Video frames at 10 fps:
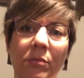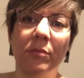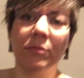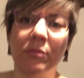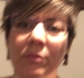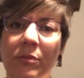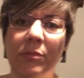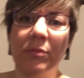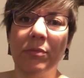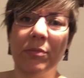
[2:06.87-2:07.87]
it's,
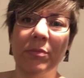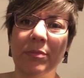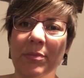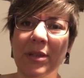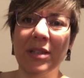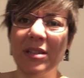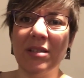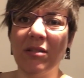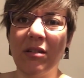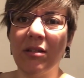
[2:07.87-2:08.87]
but it's, so
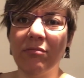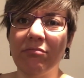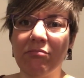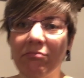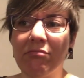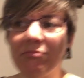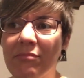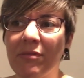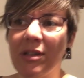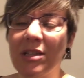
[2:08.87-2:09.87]
fancy. Like,
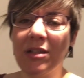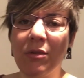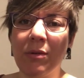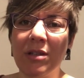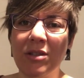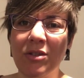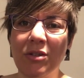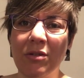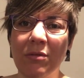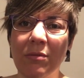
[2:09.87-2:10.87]
there's no way to do it.